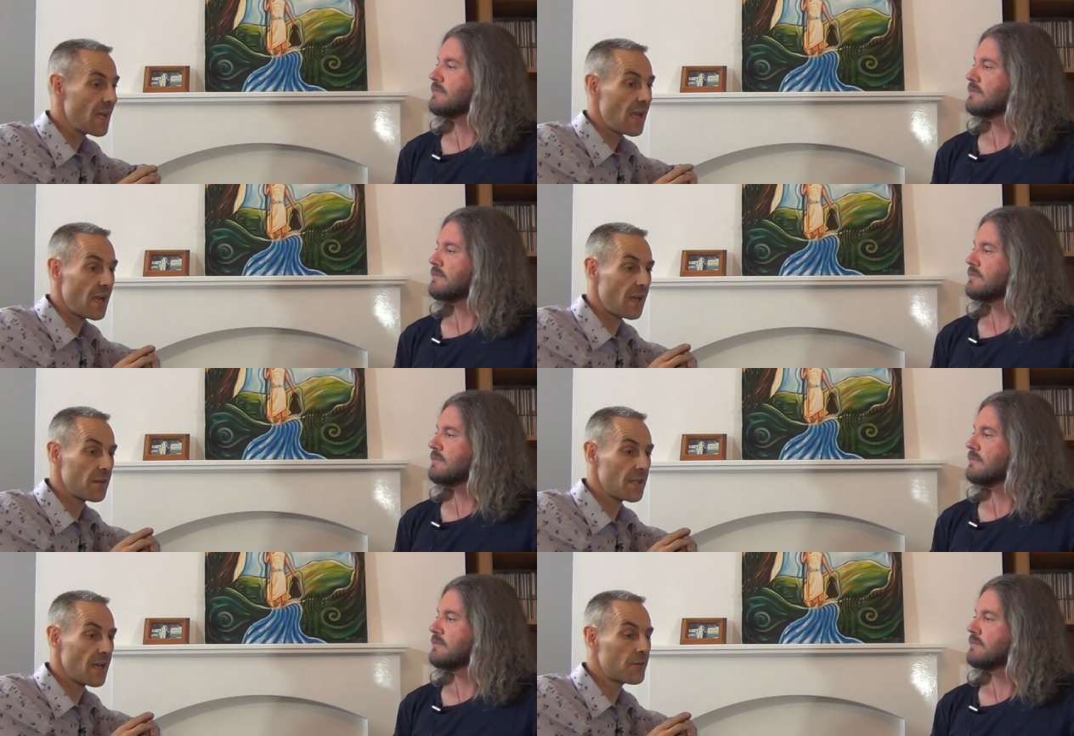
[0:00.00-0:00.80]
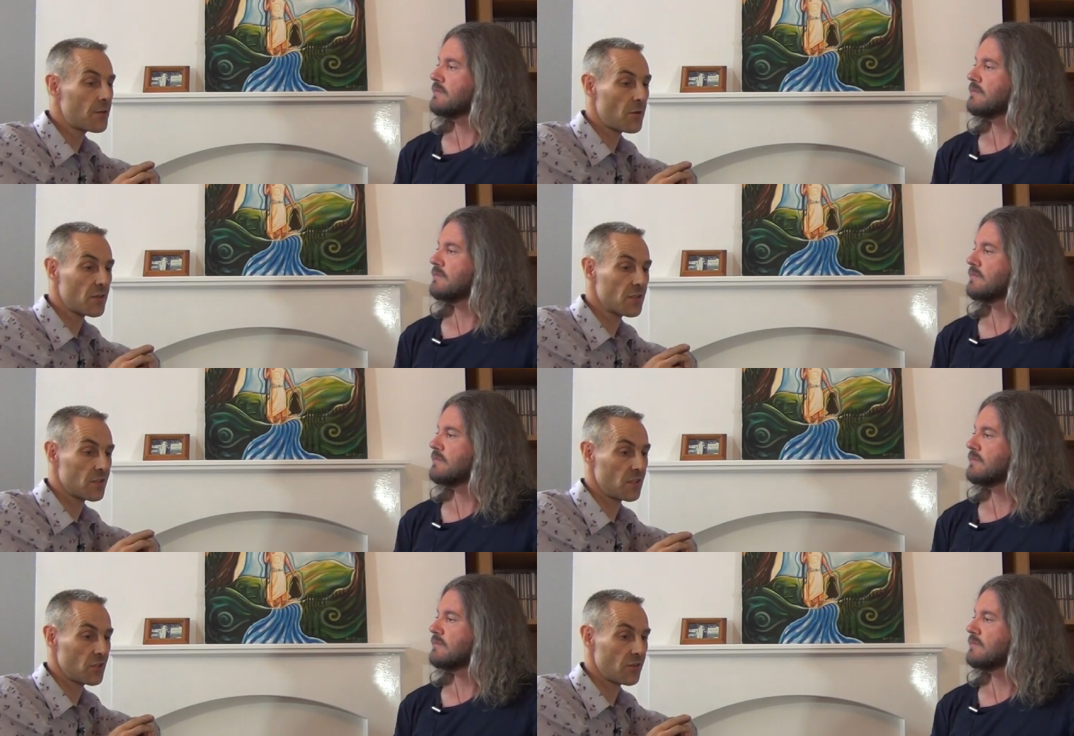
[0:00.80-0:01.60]
Speaker 1: And the anthropos is
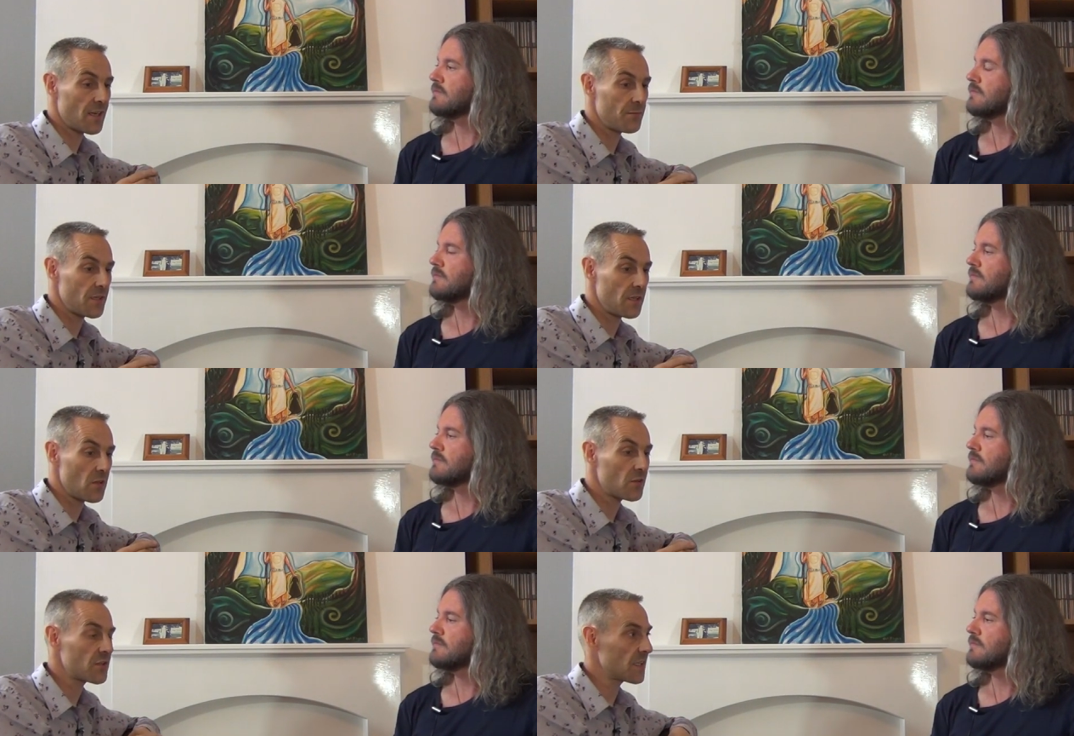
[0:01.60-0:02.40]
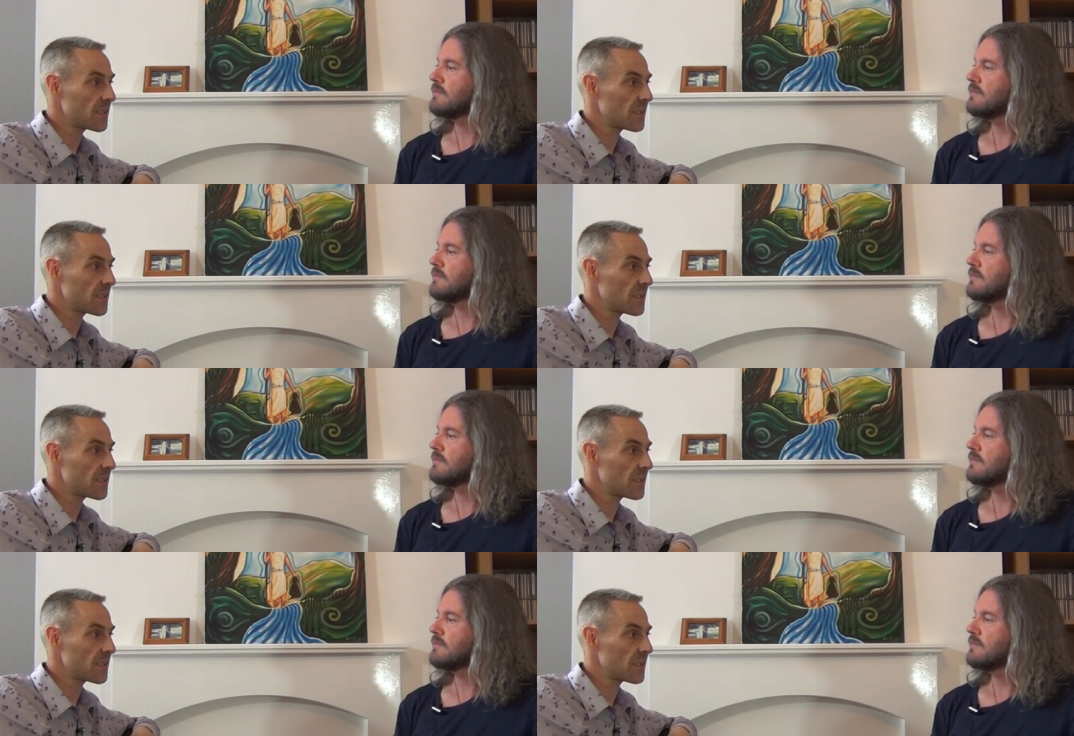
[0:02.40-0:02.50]
described in Gnostic